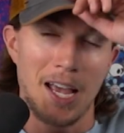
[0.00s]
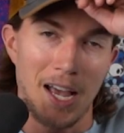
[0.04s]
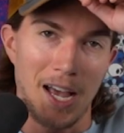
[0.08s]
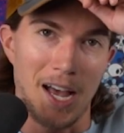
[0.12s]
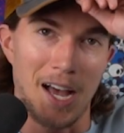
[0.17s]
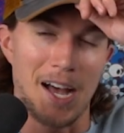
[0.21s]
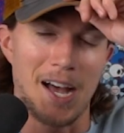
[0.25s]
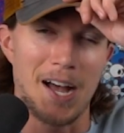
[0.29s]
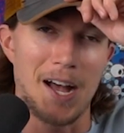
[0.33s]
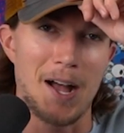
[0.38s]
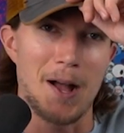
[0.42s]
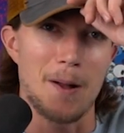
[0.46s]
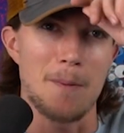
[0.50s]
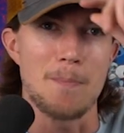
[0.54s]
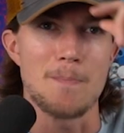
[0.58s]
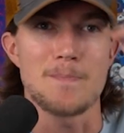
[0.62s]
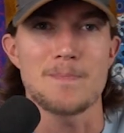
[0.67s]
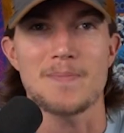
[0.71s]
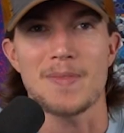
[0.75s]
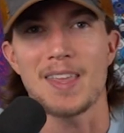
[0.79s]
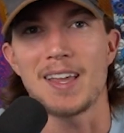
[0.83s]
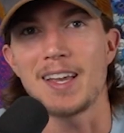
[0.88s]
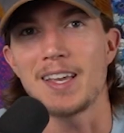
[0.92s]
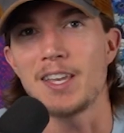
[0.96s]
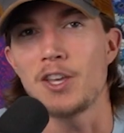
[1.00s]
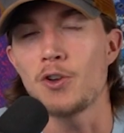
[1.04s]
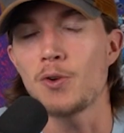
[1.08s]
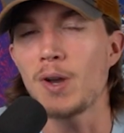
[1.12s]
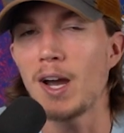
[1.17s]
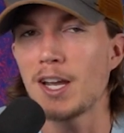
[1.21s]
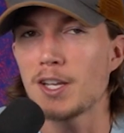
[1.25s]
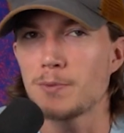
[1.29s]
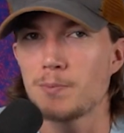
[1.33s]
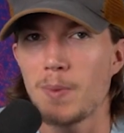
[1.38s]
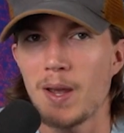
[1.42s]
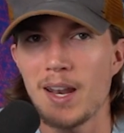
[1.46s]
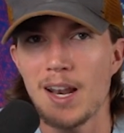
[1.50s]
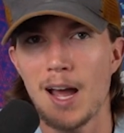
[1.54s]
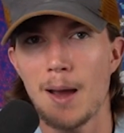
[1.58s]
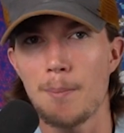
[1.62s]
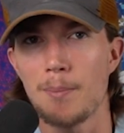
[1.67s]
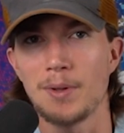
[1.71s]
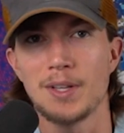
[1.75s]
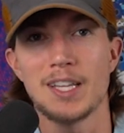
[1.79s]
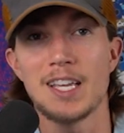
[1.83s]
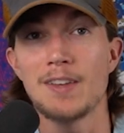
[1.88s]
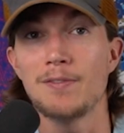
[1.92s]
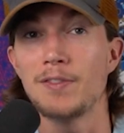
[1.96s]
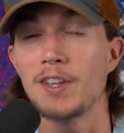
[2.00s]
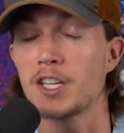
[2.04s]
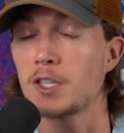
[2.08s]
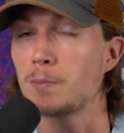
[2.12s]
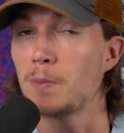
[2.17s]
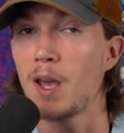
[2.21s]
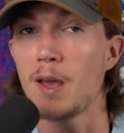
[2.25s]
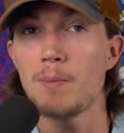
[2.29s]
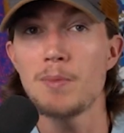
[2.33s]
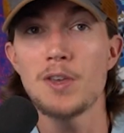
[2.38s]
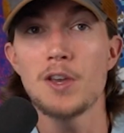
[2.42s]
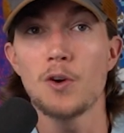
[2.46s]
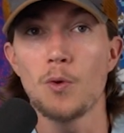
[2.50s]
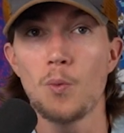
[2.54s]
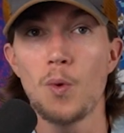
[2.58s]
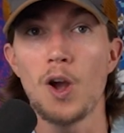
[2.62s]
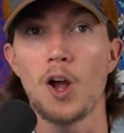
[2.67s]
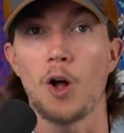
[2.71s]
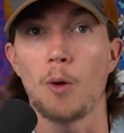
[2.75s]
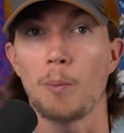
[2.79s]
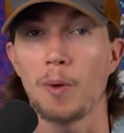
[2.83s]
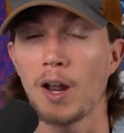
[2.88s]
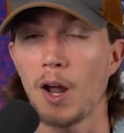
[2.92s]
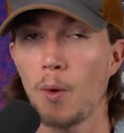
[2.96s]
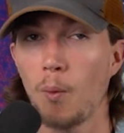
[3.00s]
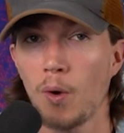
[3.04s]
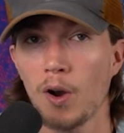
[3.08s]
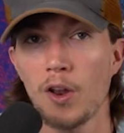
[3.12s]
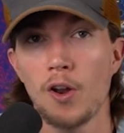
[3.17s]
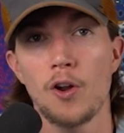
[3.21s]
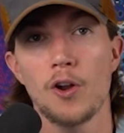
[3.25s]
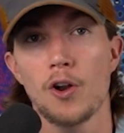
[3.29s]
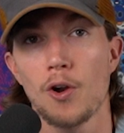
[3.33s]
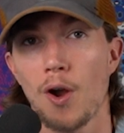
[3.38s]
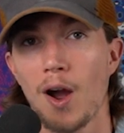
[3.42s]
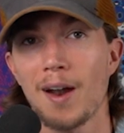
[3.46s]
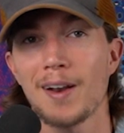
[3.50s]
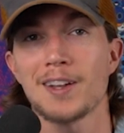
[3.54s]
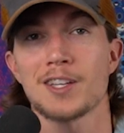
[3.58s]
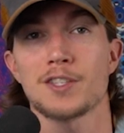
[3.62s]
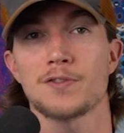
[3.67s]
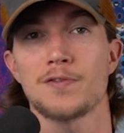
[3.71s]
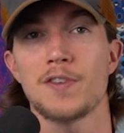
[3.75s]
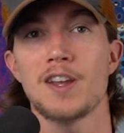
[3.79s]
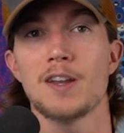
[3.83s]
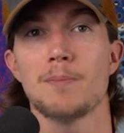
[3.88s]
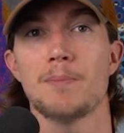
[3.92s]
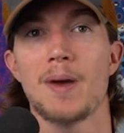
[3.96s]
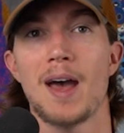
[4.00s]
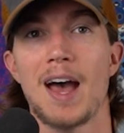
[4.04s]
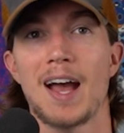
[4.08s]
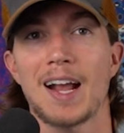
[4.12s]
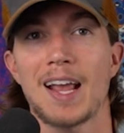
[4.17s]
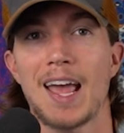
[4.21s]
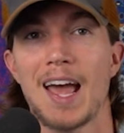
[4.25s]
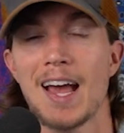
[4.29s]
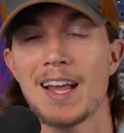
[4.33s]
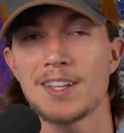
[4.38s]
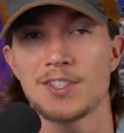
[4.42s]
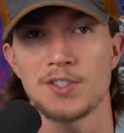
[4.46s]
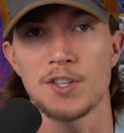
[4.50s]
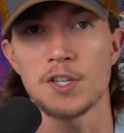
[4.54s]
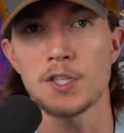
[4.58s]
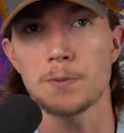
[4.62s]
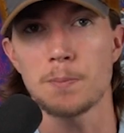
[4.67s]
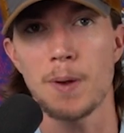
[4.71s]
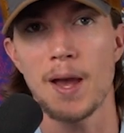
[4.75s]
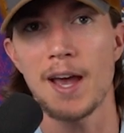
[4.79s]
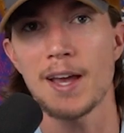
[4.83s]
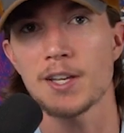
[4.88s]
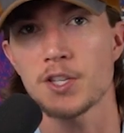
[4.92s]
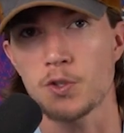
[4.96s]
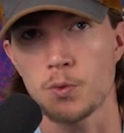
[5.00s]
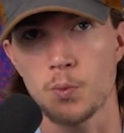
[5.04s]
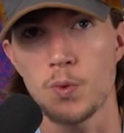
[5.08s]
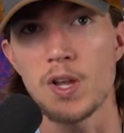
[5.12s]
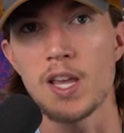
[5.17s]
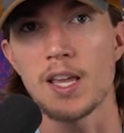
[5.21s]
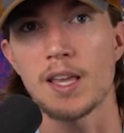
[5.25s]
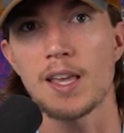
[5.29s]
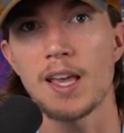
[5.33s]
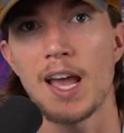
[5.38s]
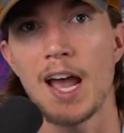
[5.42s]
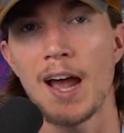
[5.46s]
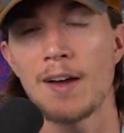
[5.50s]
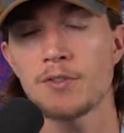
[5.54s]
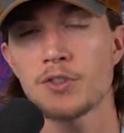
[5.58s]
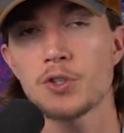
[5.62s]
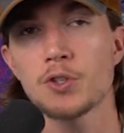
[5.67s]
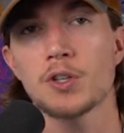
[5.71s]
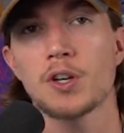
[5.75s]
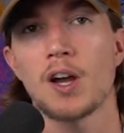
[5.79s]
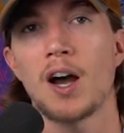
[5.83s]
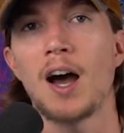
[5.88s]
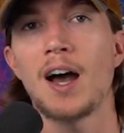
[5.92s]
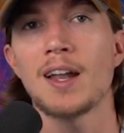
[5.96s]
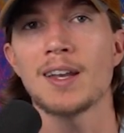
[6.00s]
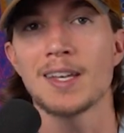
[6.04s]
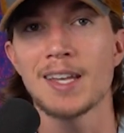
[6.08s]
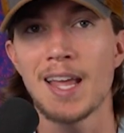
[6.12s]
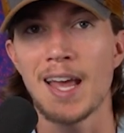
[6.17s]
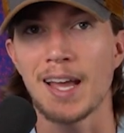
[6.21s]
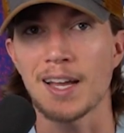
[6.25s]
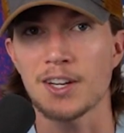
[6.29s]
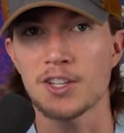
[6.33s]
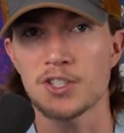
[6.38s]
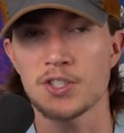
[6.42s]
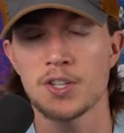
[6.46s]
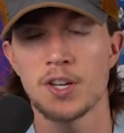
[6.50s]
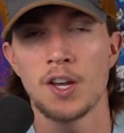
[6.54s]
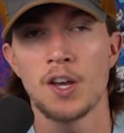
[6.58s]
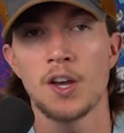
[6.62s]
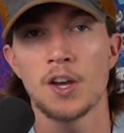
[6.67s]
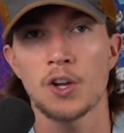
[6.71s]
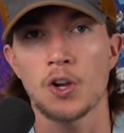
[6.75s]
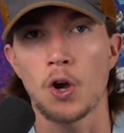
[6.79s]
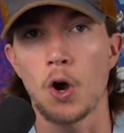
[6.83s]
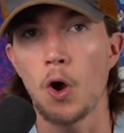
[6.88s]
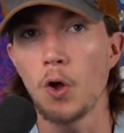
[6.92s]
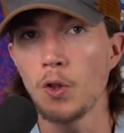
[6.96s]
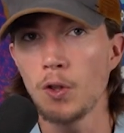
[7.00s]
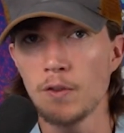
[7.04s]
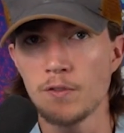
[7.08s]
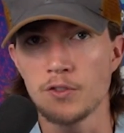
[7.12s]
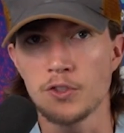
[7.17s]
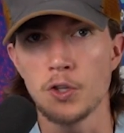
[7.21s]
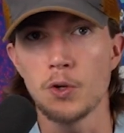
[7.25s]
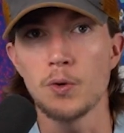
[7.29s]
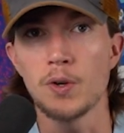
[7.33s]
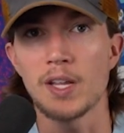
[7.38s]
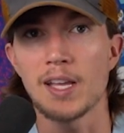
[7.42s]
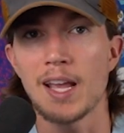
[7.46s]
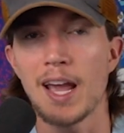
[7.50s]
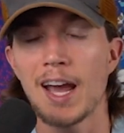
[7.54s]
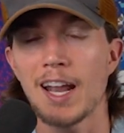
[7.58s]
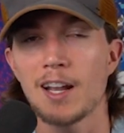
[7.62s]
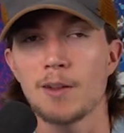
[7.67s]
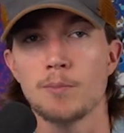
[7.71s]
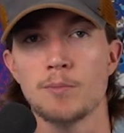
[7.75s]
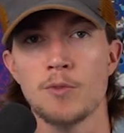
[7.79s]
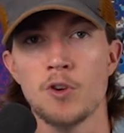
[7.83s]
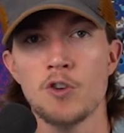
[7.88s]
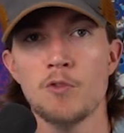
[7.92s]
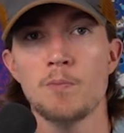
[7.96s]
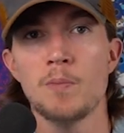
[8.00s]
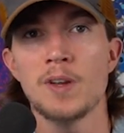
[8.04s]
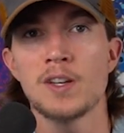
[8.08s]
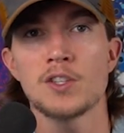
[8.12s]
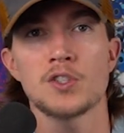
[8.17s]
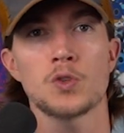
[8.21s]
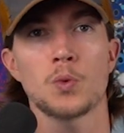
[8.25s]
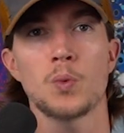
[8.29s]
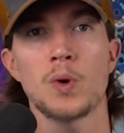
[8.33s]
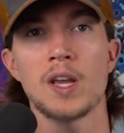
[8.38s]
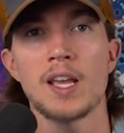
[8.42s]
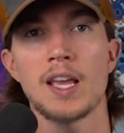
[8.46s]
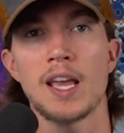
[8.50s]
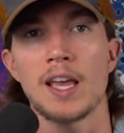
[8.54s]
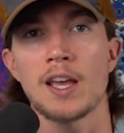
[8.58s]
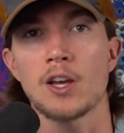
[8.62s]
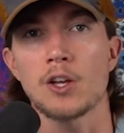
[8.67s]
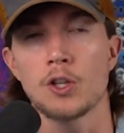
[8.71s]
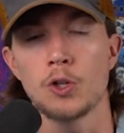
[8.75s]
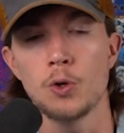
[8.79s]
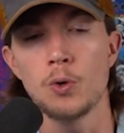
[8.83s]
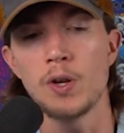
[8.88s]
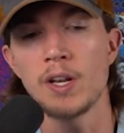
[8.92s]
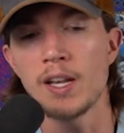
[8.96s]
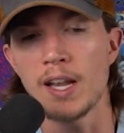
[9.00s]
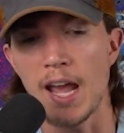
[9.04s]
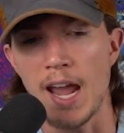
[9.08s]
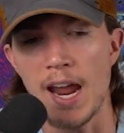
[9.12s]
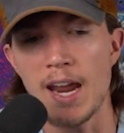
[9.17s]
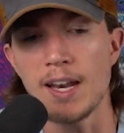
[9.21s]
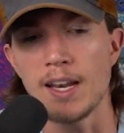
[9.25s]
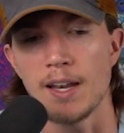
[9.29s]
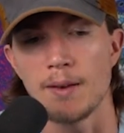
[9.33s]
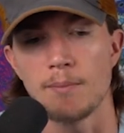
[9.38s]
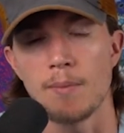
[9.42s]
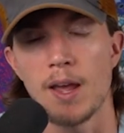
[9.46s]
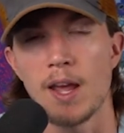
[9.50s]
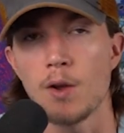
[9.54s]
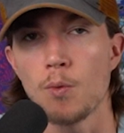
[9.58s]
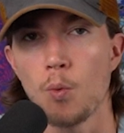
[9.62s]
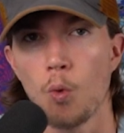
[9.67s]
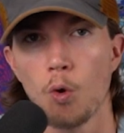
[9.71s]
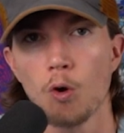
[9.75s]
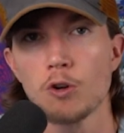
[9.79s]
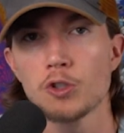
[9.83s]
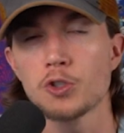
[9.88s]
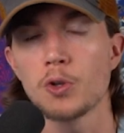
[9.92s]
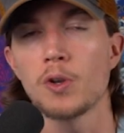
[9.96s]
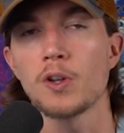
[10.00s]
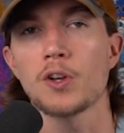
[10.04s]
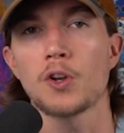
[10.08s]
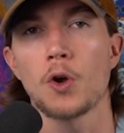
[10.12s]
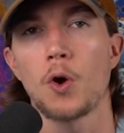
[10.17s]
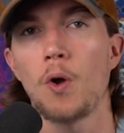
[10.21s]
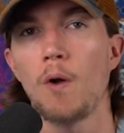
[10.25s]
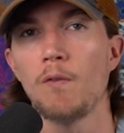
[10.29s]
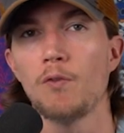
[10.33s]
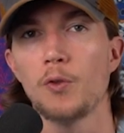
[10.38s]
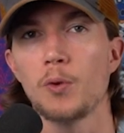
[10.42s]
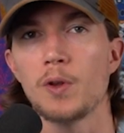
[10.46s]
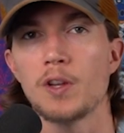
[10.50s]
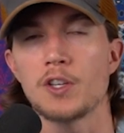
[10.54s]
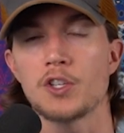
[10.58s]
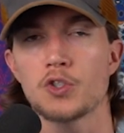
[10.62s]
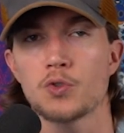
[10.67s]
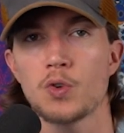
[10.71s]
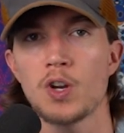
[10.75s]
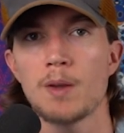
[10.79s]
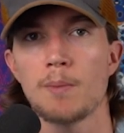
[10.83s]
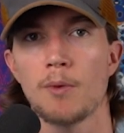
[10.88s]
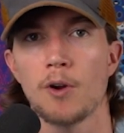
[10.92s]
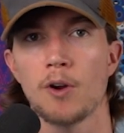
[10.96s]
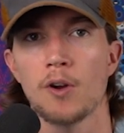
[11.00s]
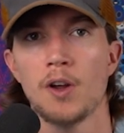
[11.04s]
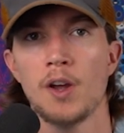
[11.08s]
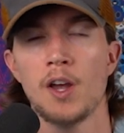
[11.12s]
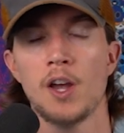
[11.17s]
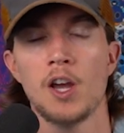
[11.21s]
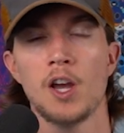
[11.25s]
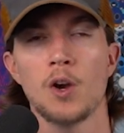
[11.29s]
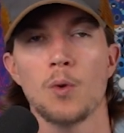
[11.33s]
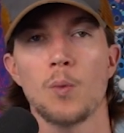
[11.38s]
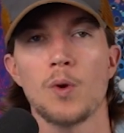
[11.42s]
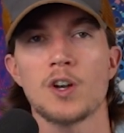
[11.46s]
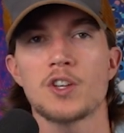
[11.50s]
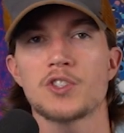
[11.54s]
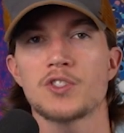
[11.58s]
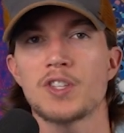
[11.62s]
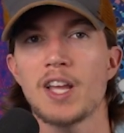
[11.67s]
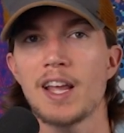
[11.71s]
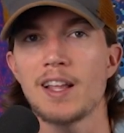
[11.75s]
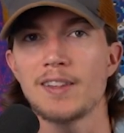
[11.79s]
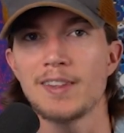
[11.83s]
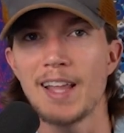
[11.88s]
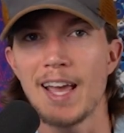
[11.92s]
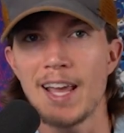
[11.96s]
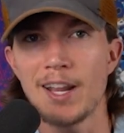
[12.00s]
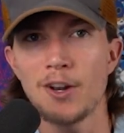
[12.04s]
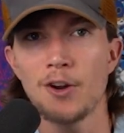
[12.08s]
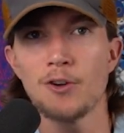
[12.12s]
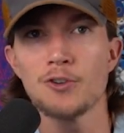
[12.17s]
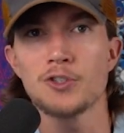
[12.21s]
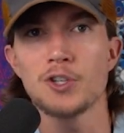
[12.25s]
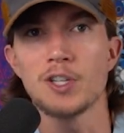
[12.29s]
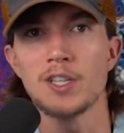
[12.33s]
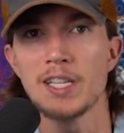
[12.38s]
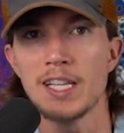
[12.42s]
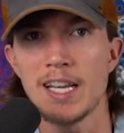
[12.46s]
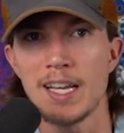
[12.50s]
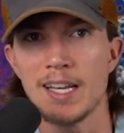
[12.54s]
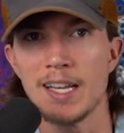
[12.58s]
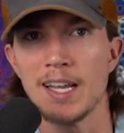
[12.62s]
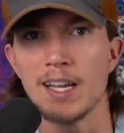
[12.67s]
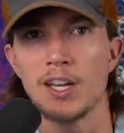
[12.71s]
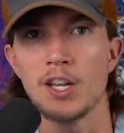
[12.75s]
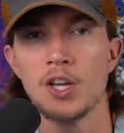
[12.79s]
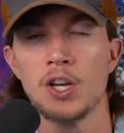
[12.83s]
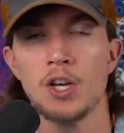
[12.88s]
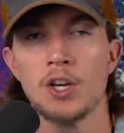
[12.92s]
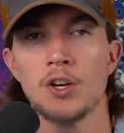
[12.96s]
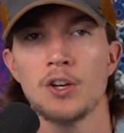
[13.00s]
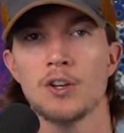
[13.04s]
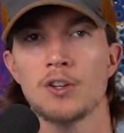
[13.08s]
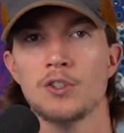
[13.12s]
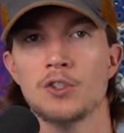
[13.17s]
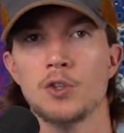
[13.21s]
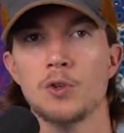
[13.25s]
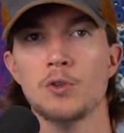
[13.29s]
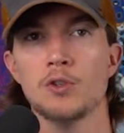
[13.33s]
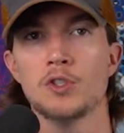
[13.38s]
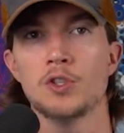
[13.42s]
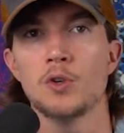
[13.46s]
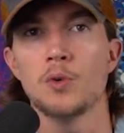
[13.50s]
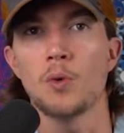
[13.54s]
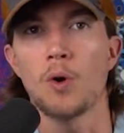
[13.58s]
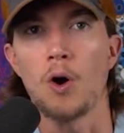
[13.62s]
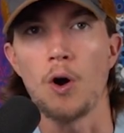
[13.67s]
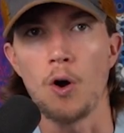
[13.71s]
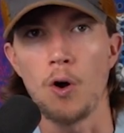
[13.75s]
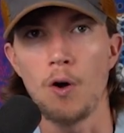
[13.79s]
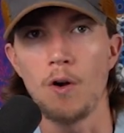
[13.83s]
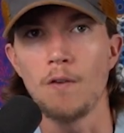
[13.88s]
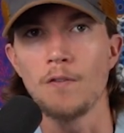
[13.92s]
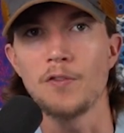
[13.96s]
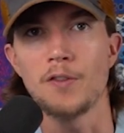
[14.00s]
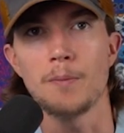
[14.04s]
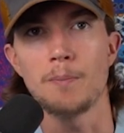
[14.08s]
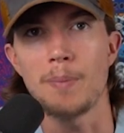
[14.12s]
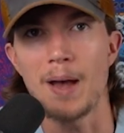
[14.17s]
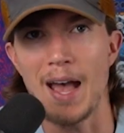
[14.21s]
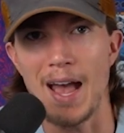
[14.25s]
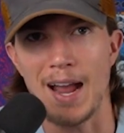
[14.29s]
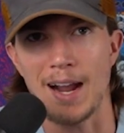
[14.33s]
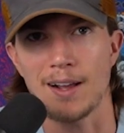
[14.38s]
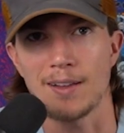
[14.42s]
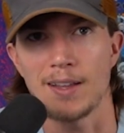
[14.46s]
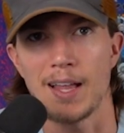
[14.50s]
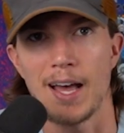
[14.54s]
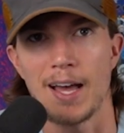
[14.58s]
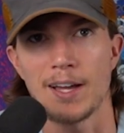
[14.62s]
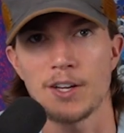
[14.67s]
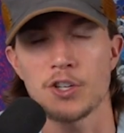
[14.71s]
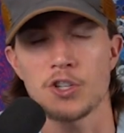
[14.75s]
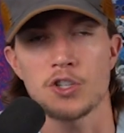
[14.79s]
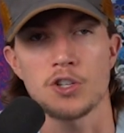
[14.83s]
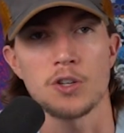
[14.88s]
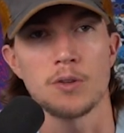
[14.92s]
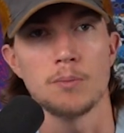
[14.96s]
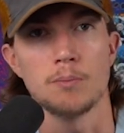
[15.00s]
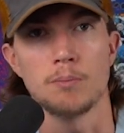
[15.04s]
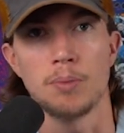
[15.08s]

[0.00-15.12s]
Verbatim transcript: um, you guys may not believe this. Maybe you will, but I want to know your honest feedback. As this past week, after COD Next, Call of Duty had a movement tweet including Aydan, a Warzone and Call of Duty streamer, which they later deleted due to all of the backlash.